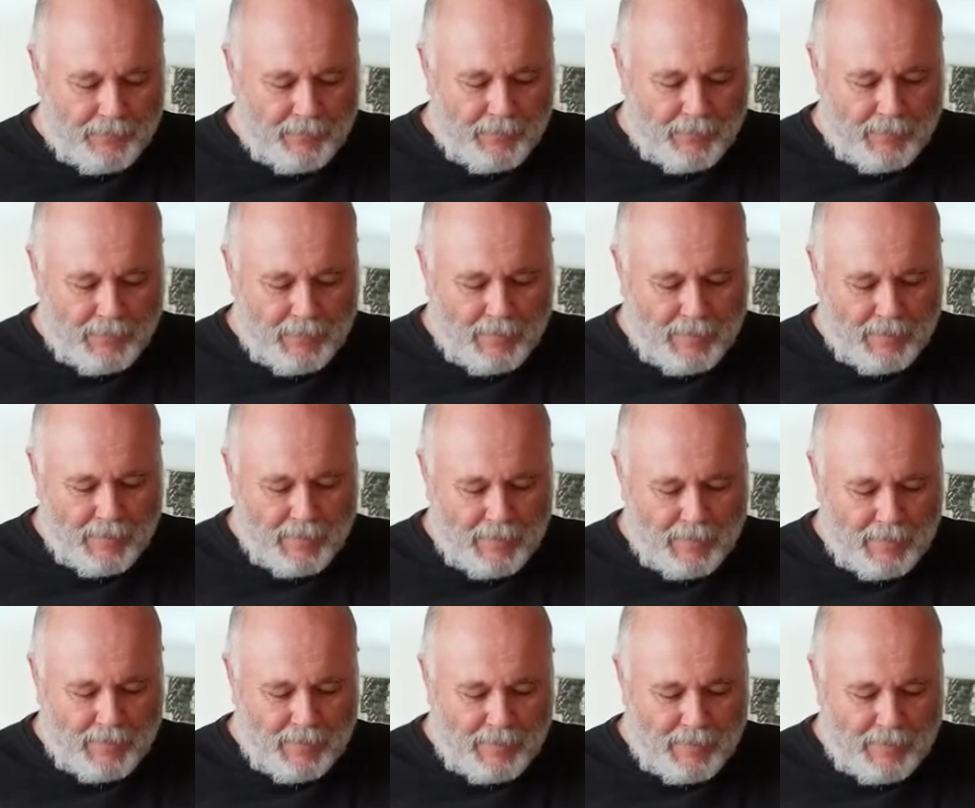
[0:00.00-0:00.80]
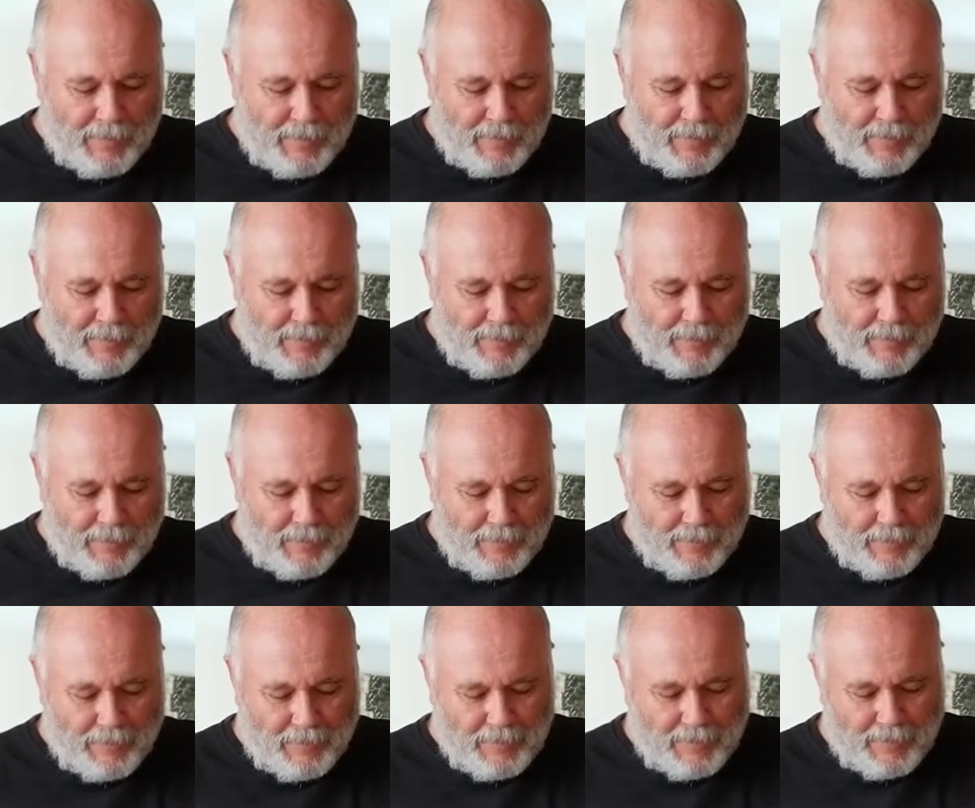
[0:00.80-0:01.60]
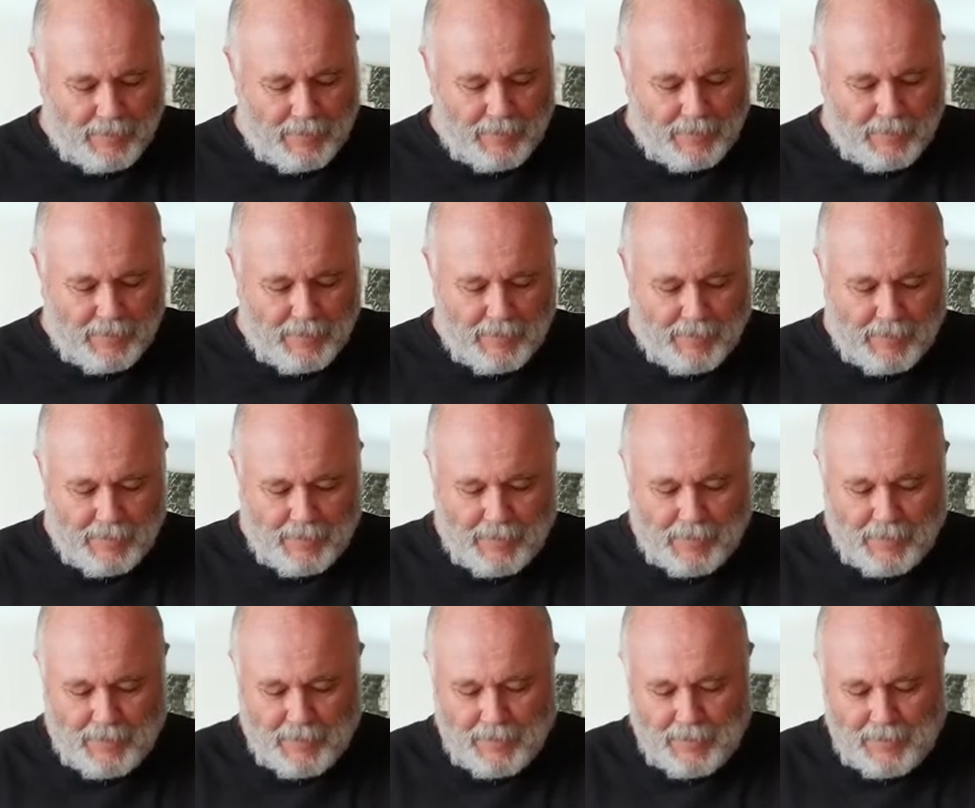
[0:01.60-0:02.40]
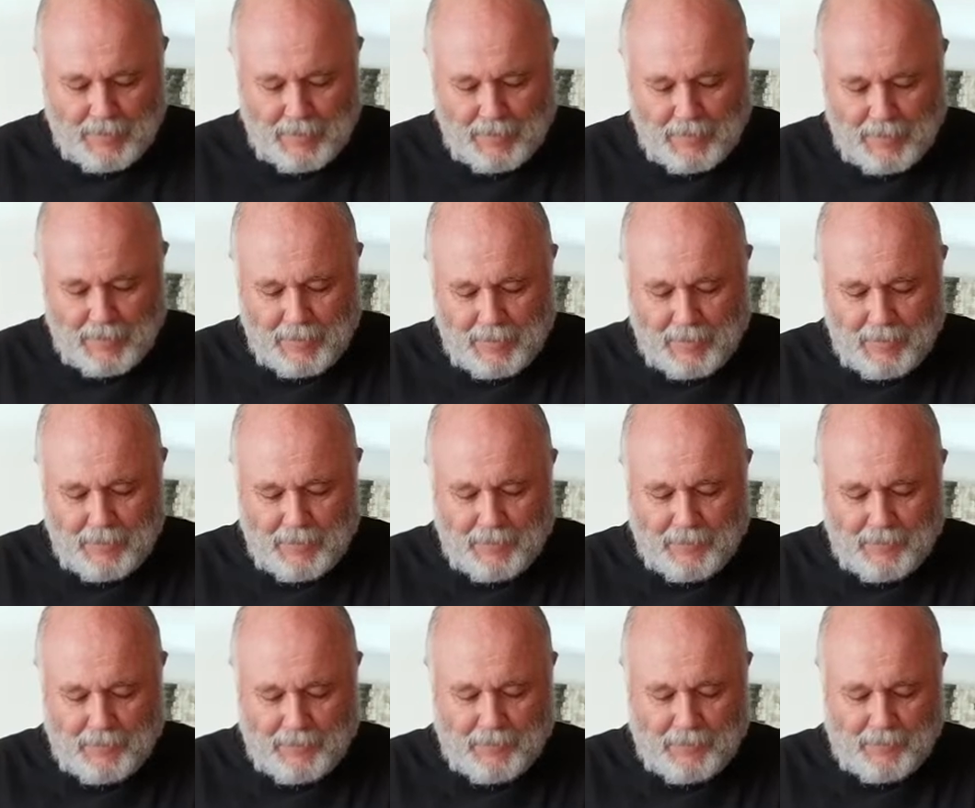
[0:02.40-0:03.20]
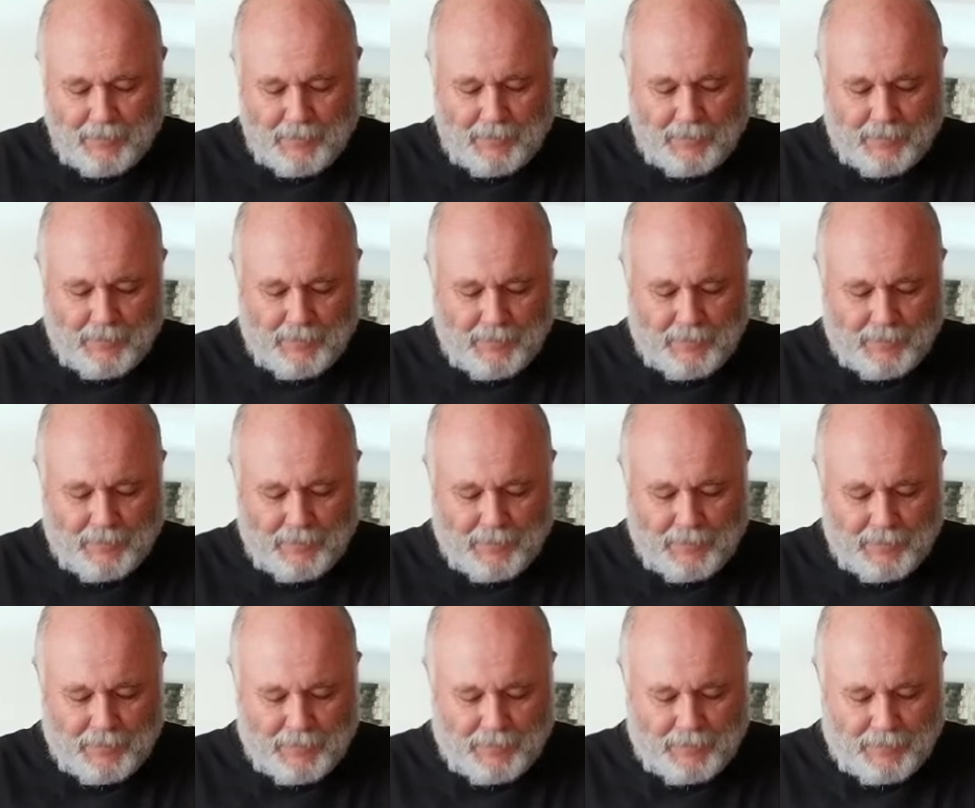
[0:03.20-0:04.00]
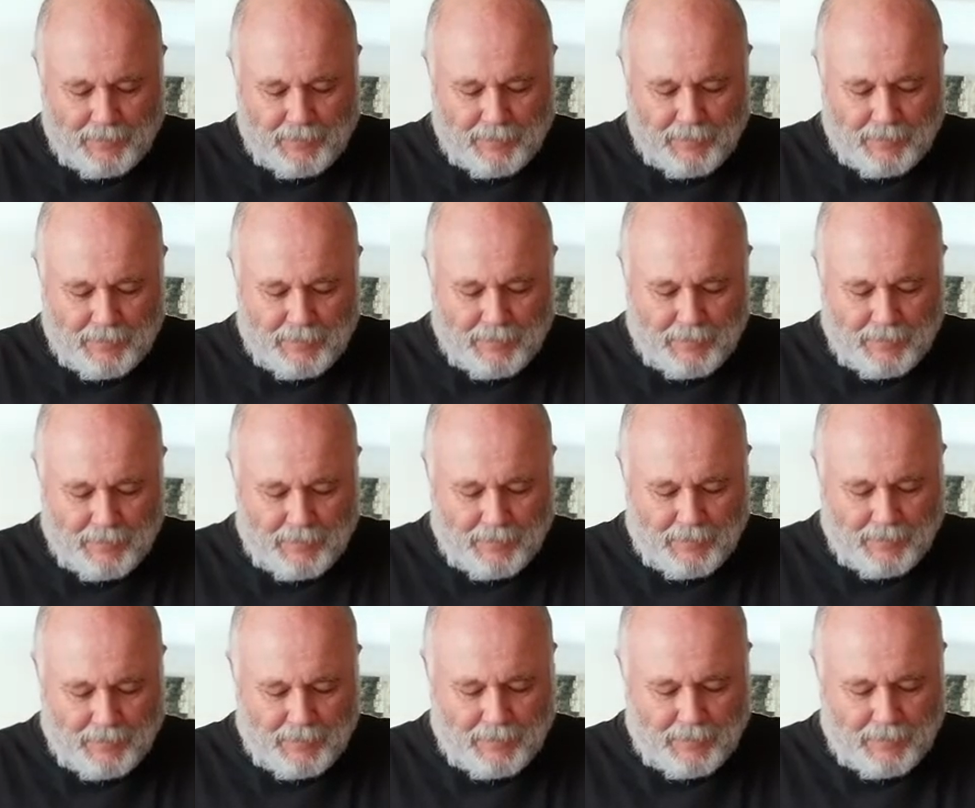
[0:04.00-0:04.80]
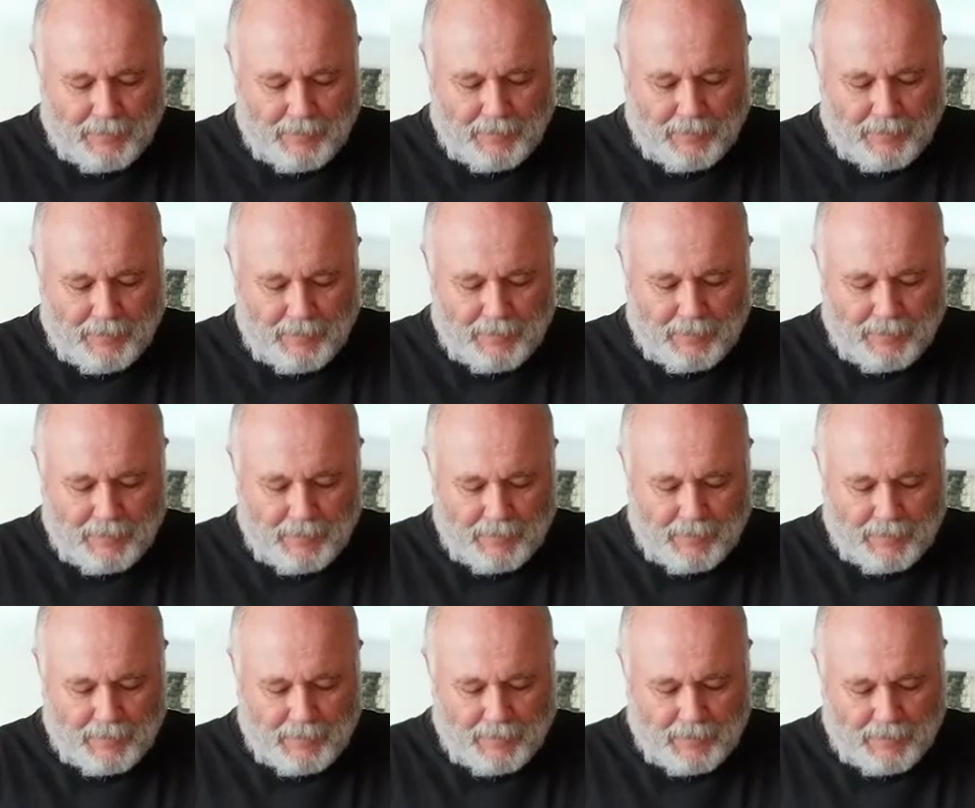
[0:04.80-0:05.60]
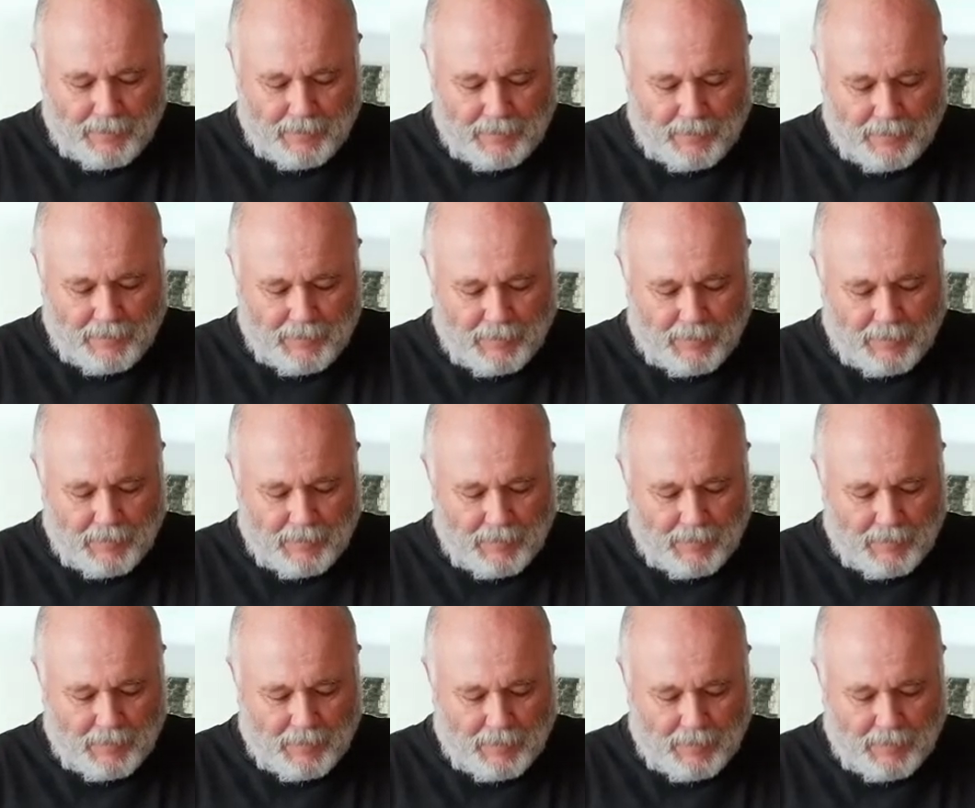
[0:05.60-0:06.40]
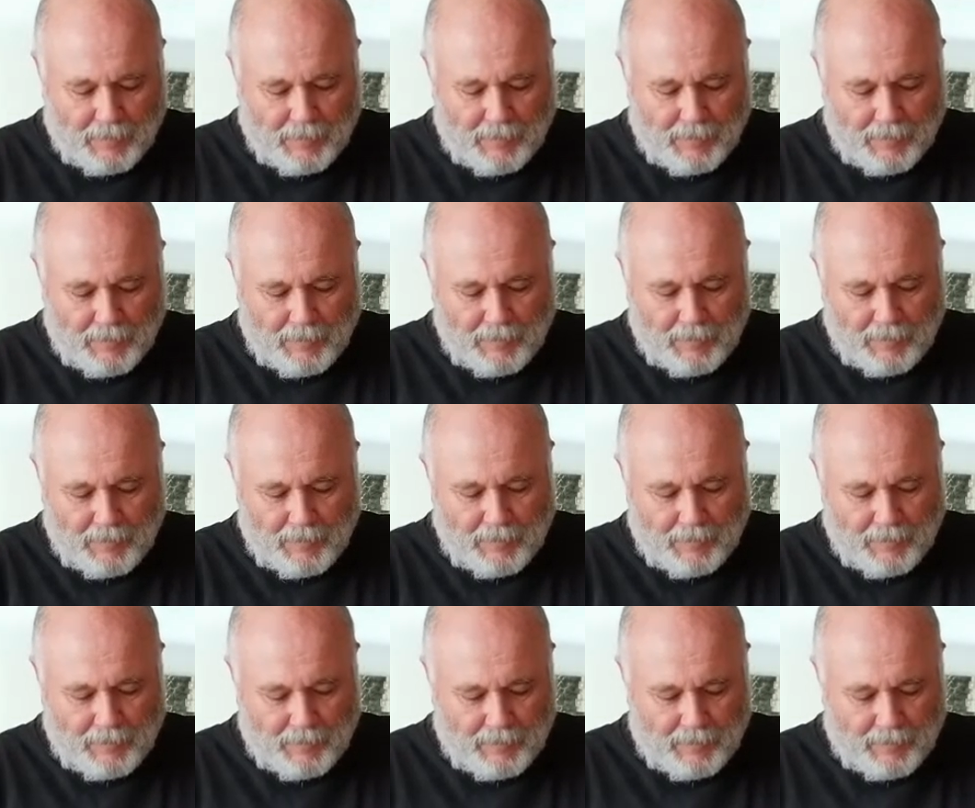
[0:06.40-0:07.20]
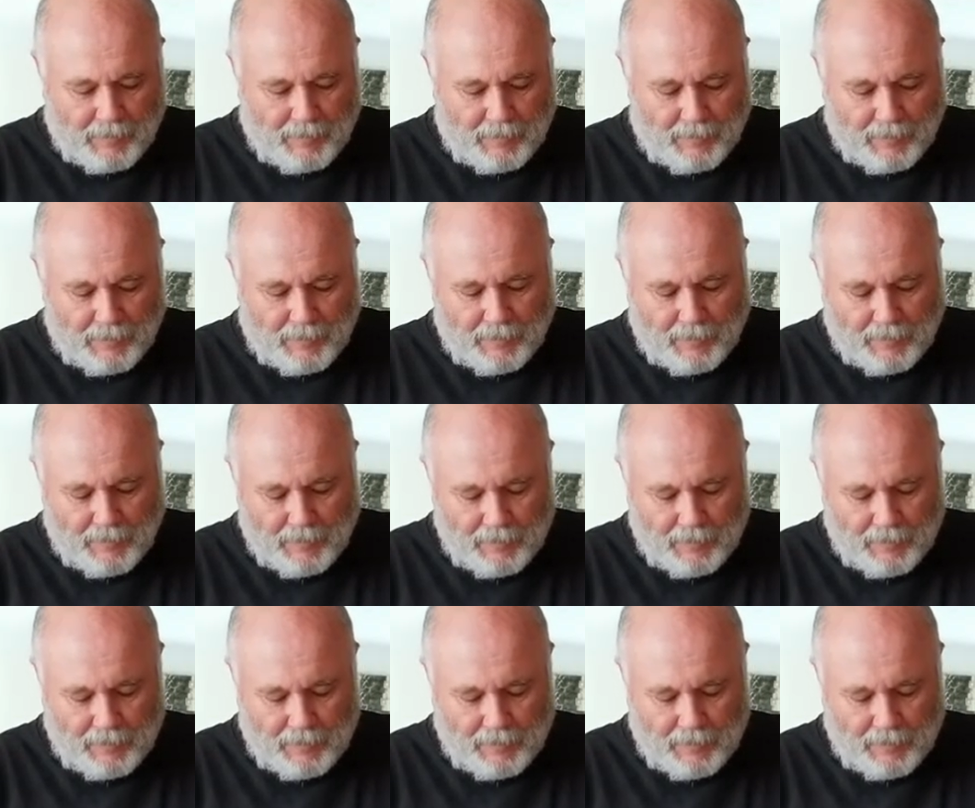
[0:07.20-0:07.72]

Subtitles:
(silence)